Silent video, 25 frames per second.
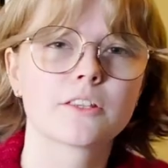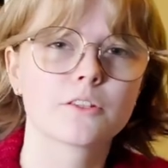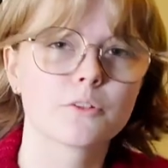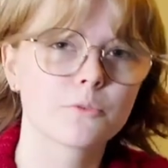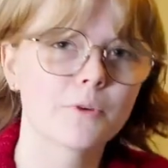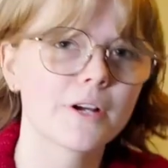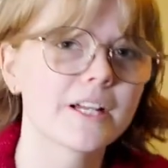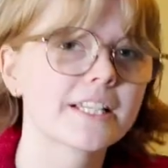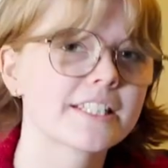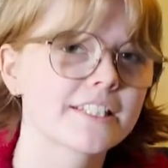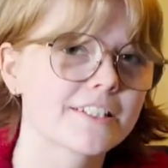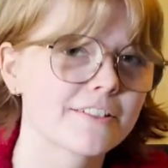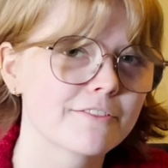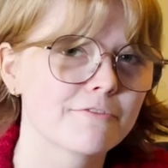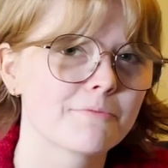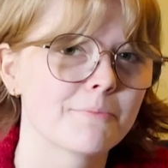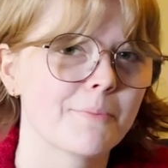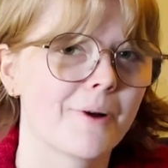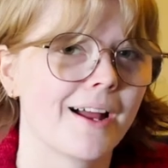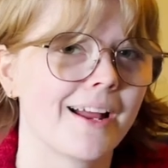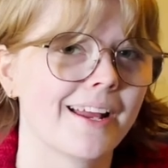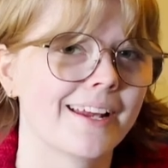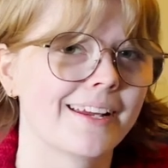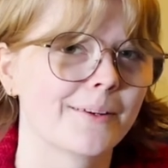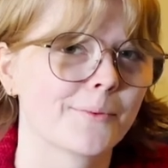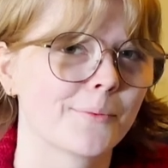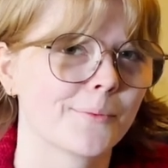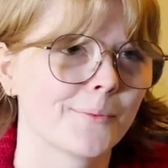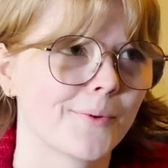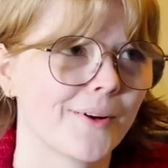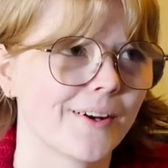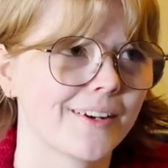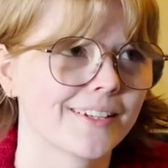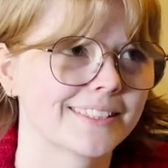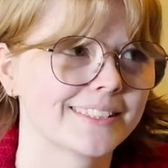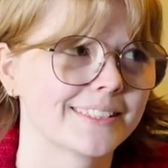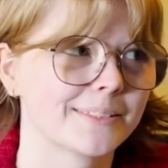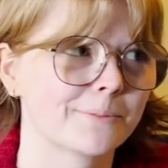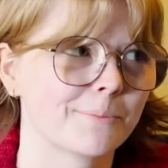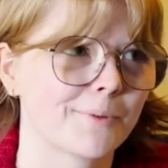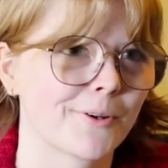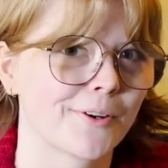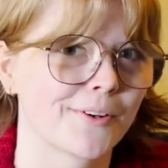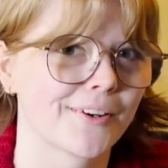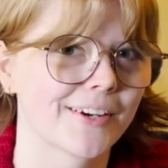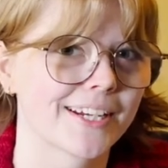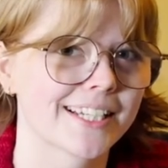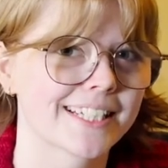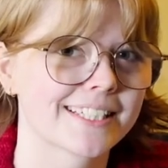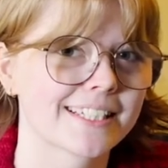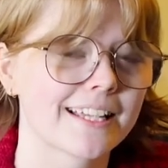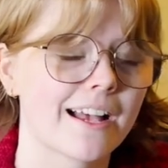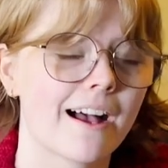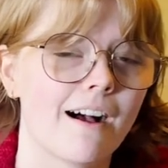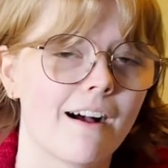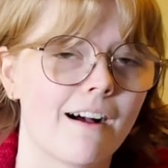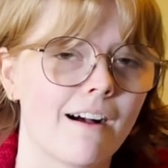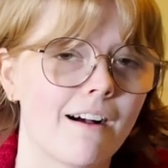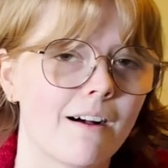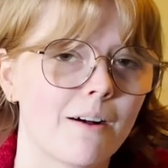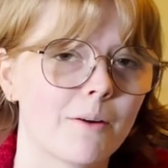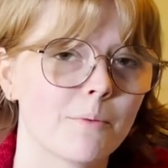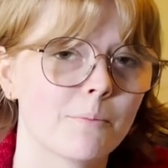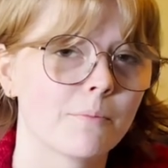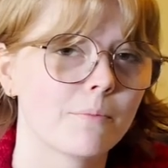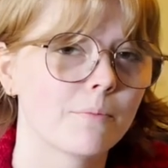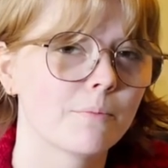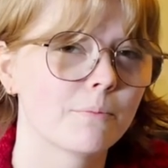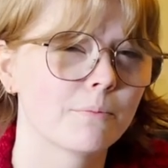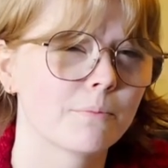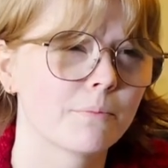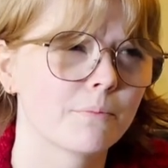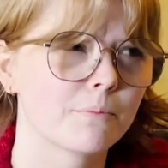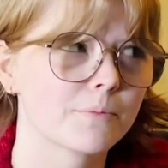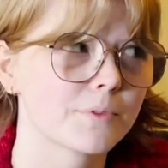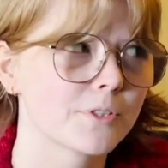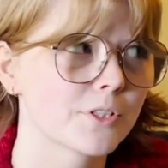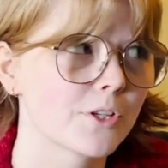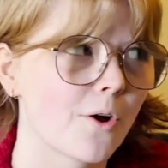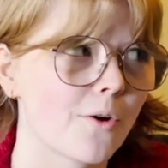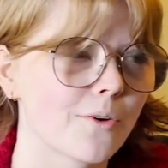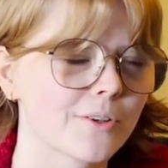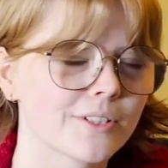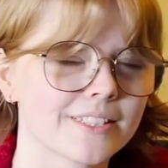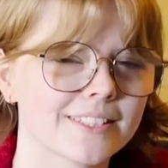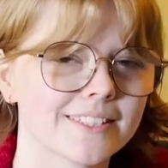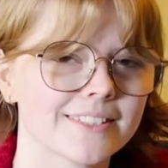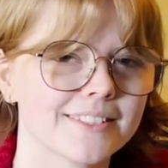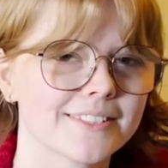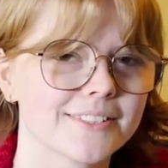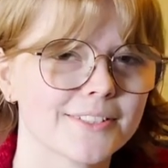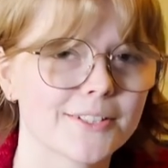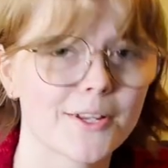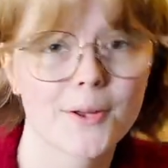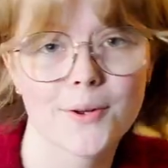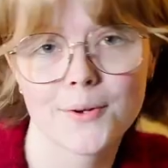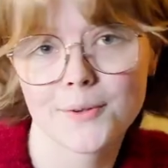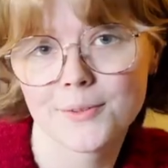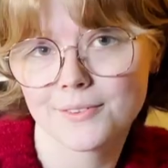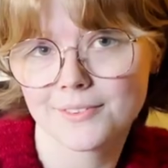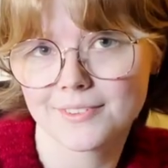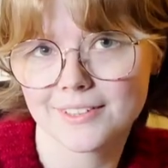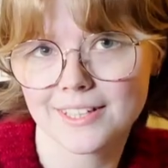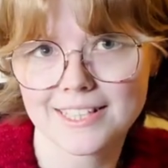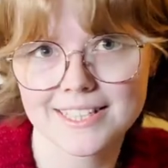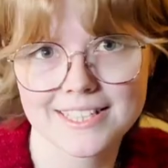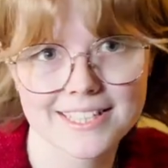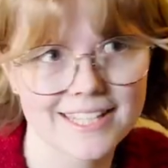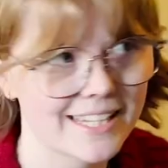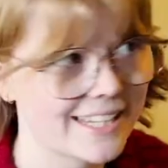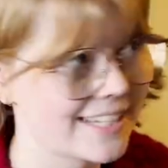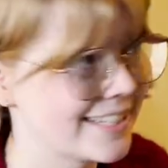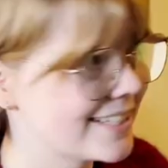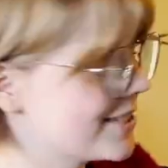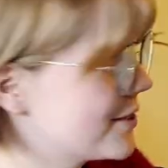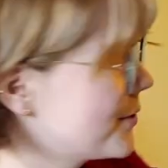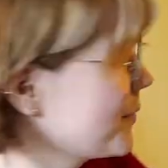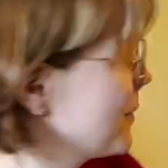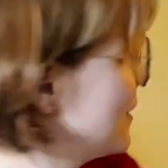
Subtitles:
the rest of my works in progress are socks. So let's get into